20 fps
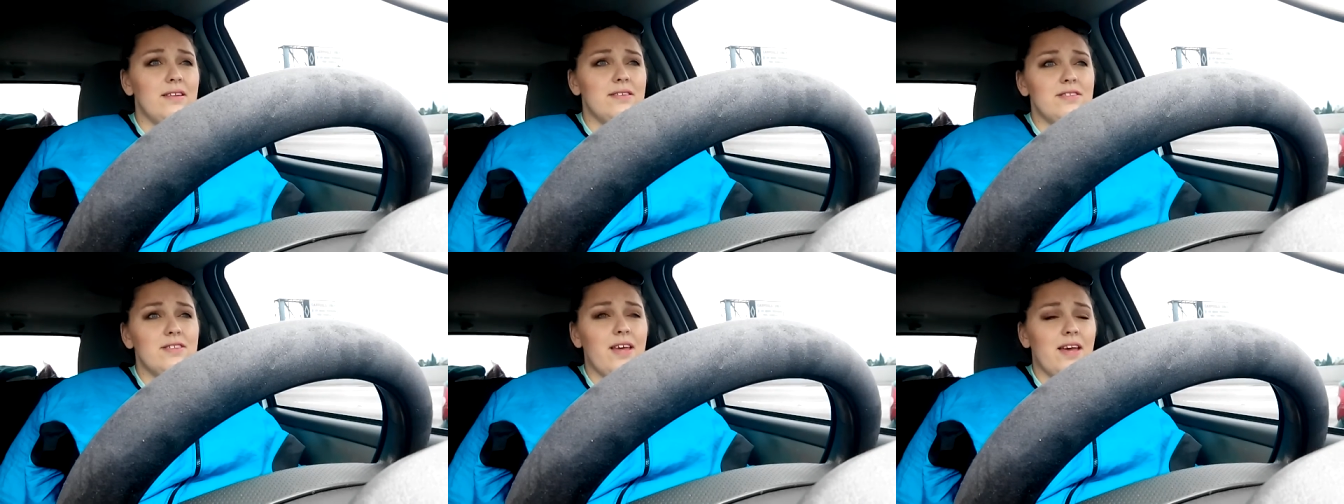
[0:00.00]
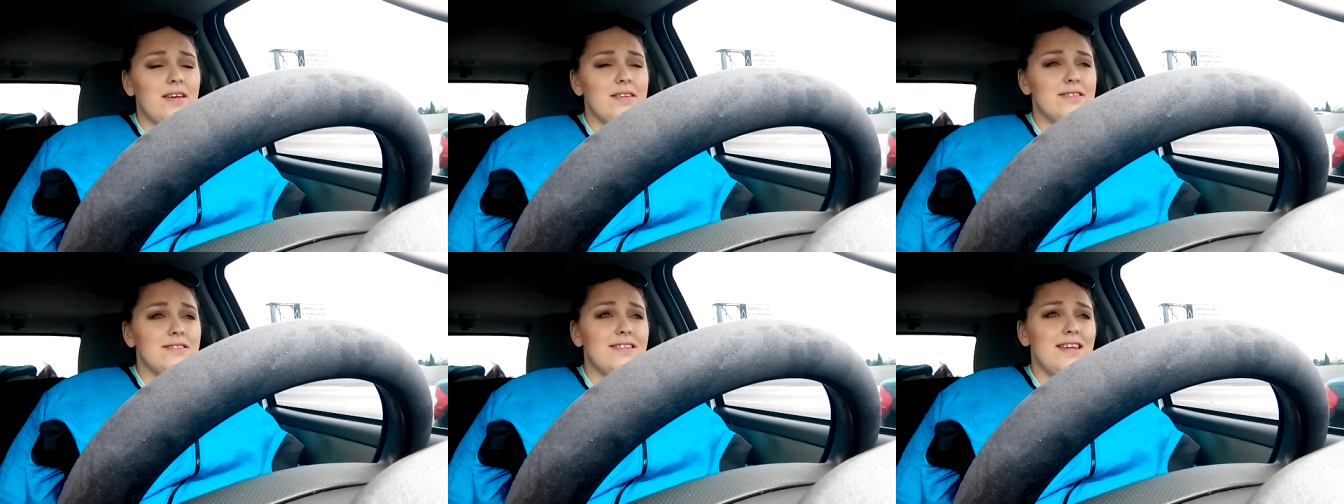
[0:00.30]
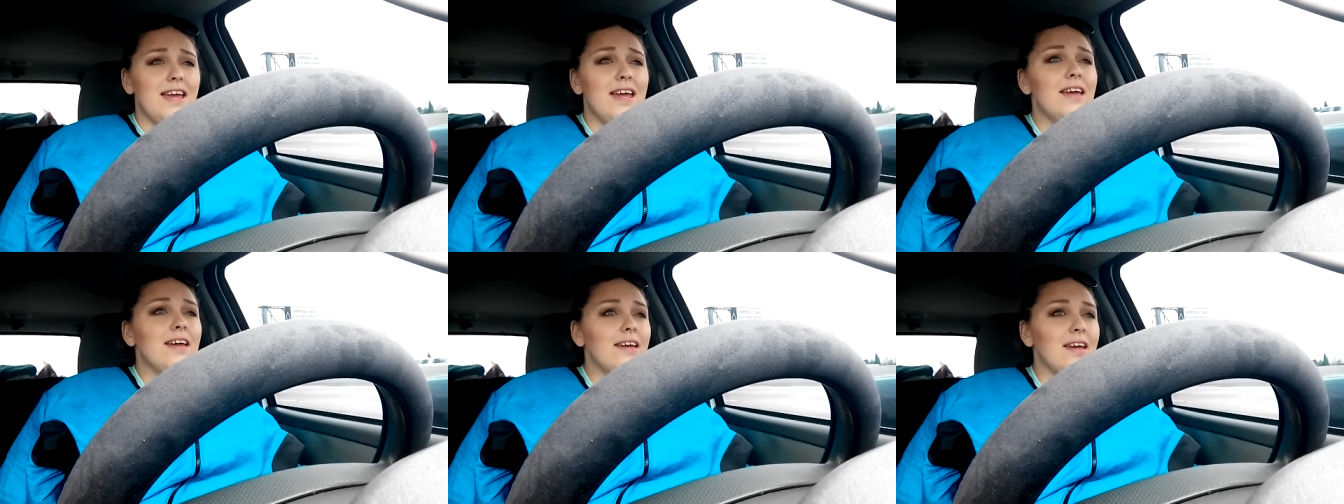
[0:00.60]
It's like
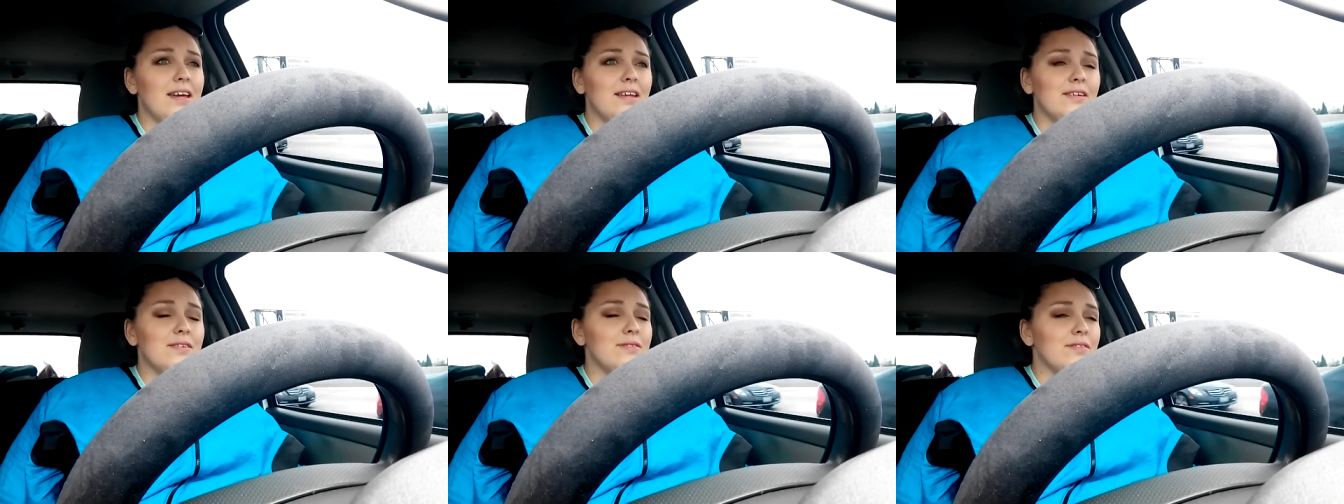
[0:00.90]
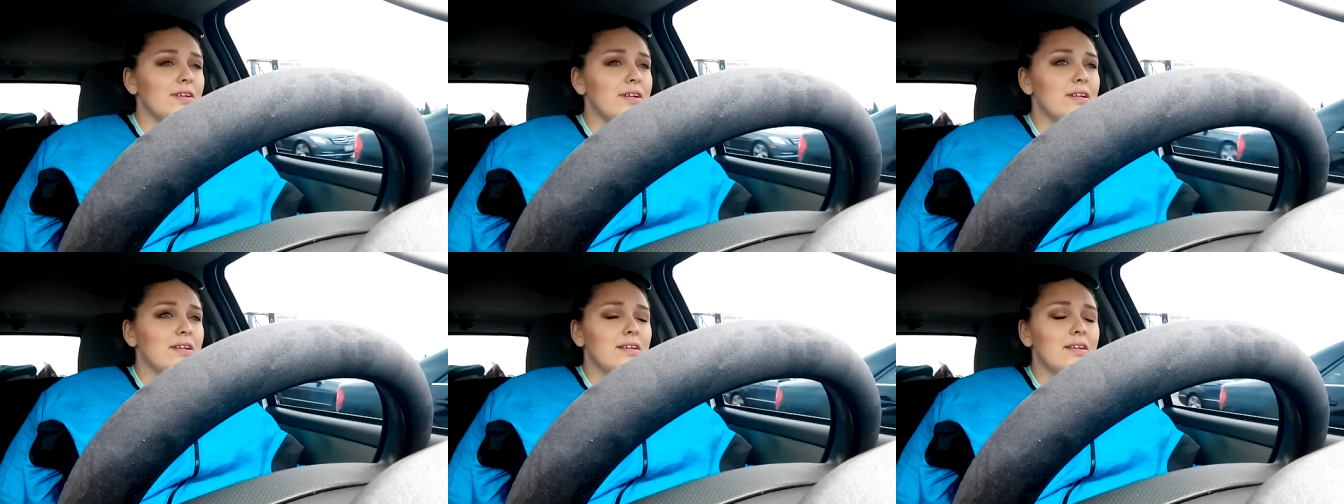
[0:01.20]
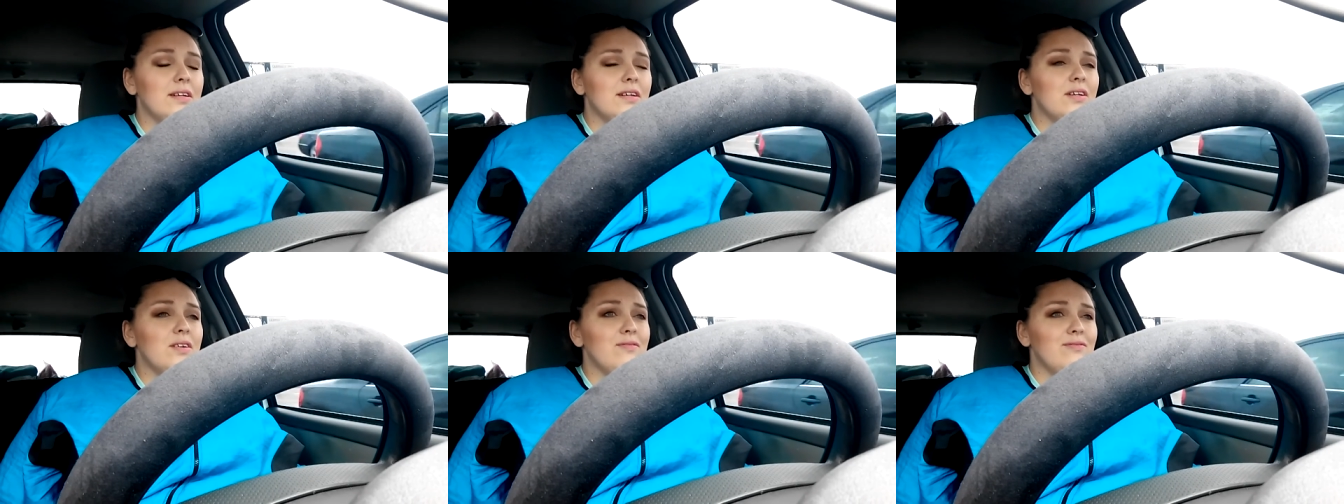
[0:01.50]
steak and
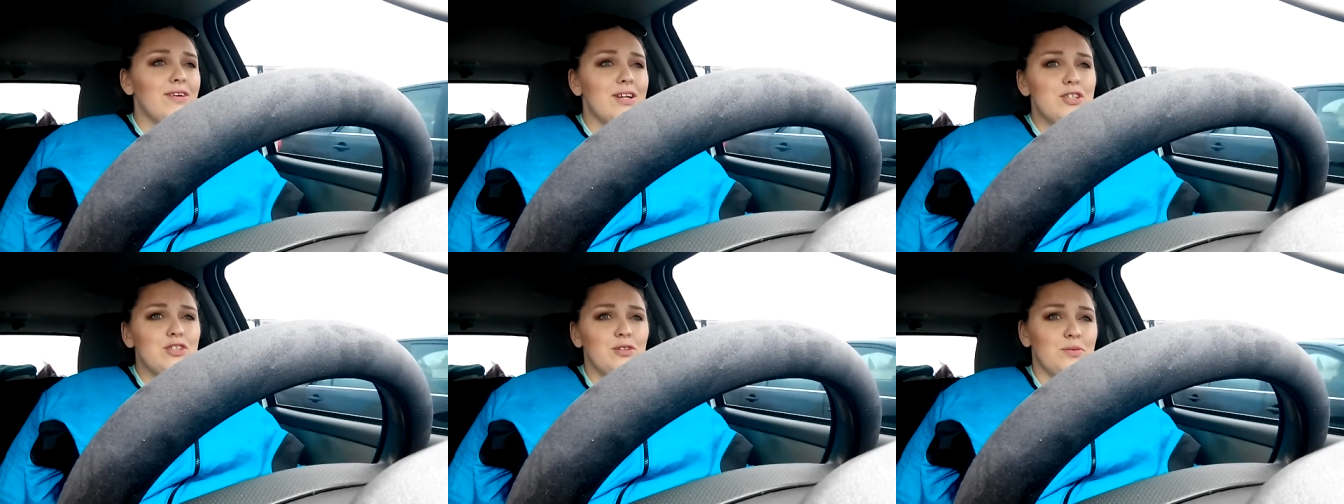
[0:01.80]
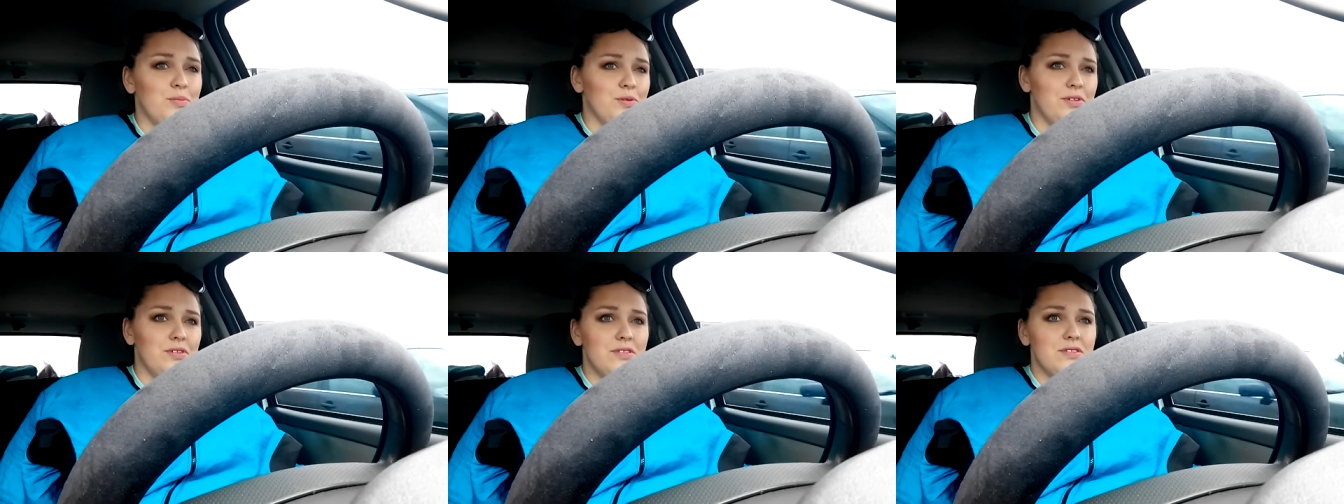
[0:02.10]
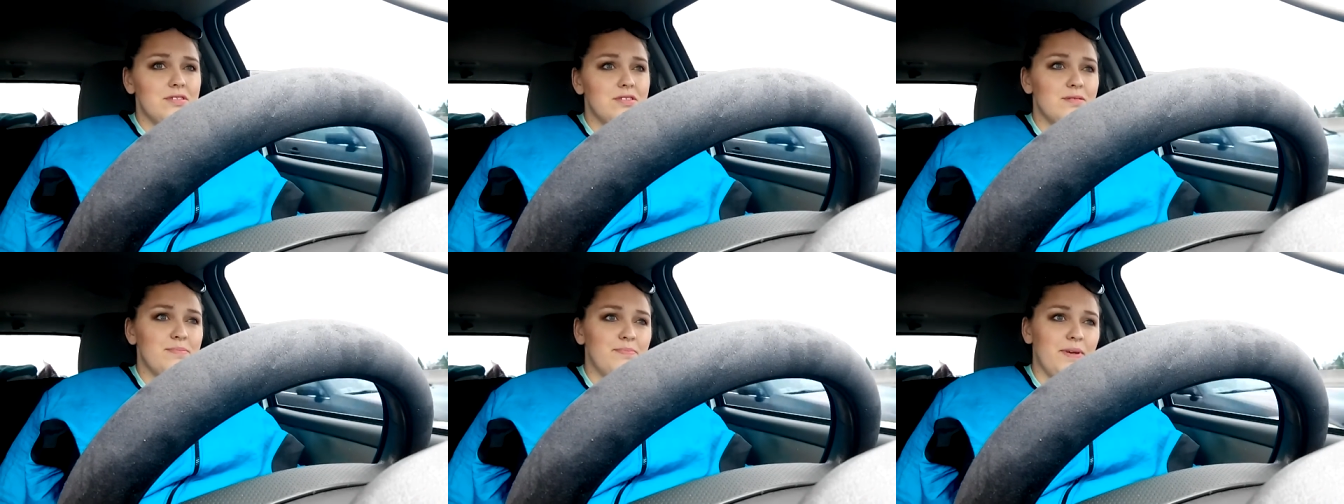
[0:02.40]

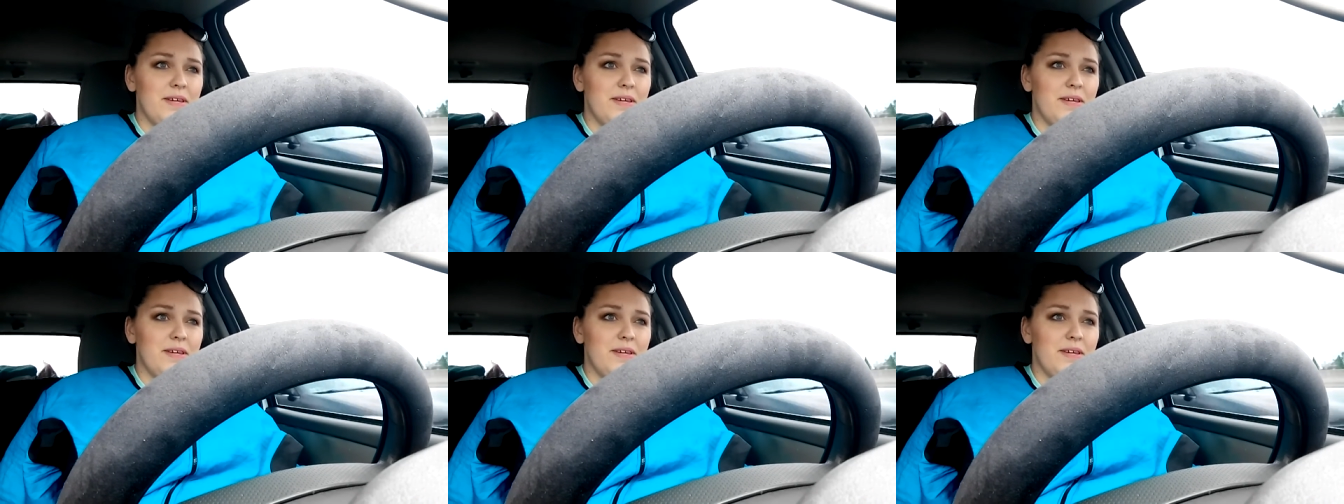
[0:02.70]
vegetables,